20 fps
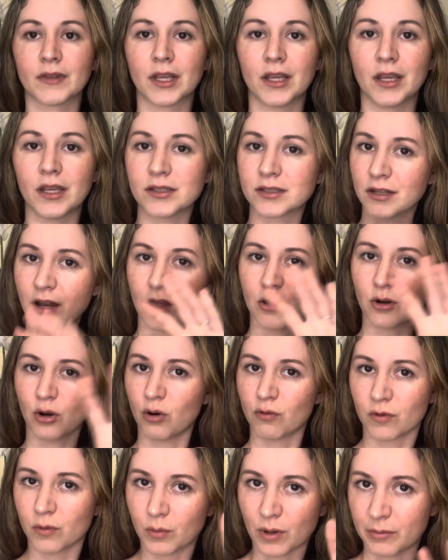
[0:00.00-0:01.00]
It's not
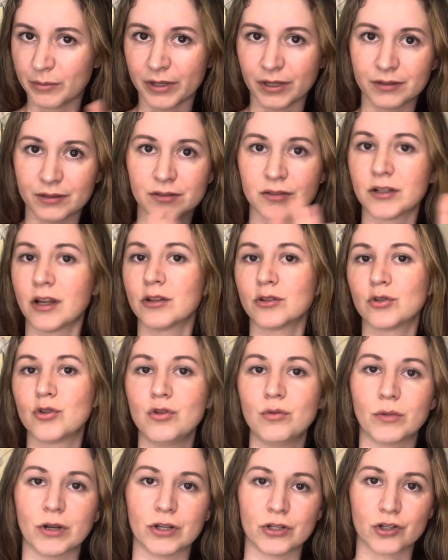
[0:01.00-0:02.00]
overwhelming, it's not
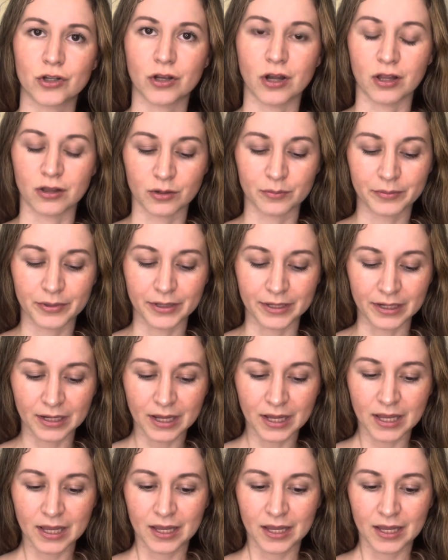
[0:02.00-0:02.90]
too much color, but